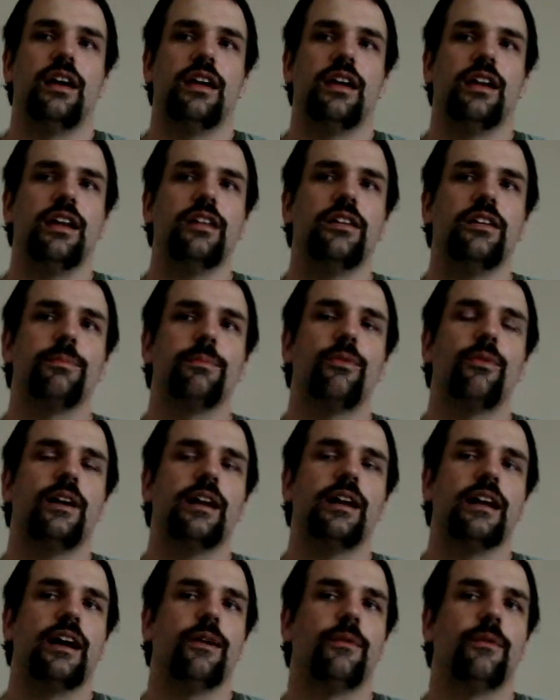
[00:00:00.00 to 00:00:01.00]
Another
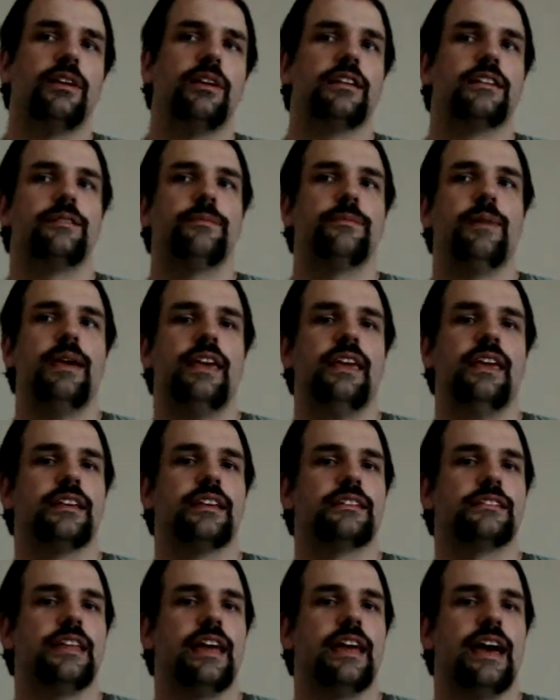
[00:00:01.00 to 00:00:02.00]
point I wanted to make
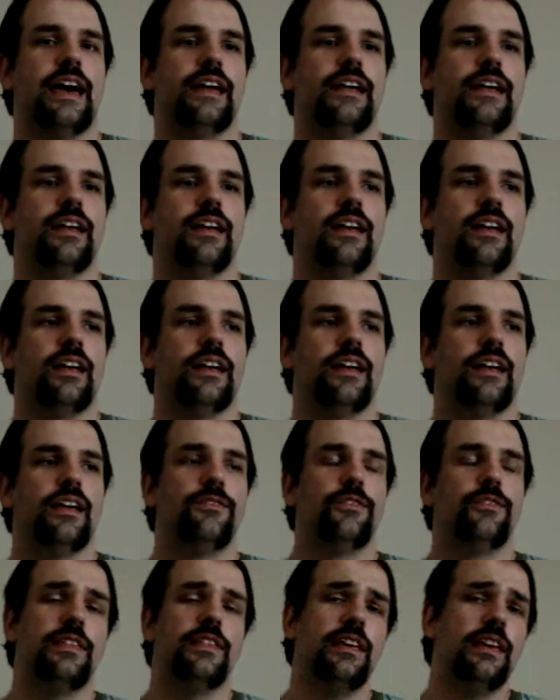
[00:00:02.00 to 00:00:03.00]
is that if
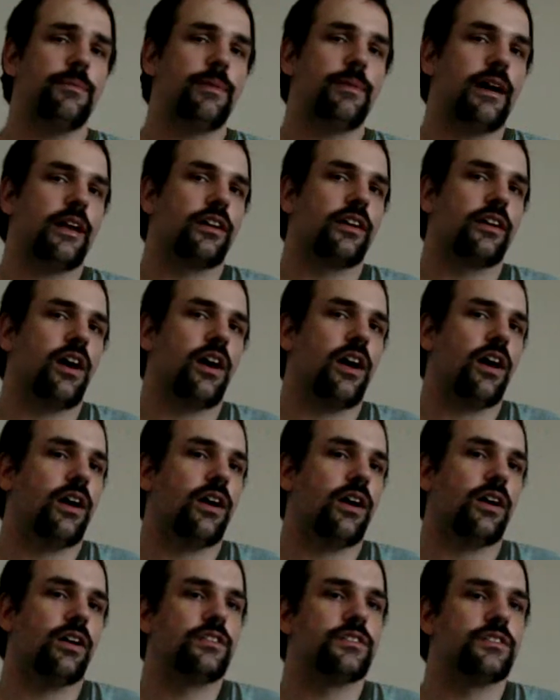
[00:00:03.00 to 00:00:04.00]
you think about it,
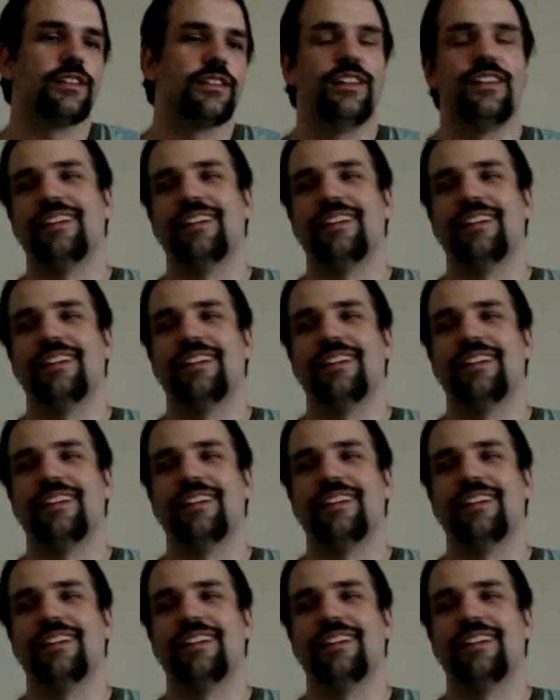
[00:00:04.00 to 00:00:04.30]
cars,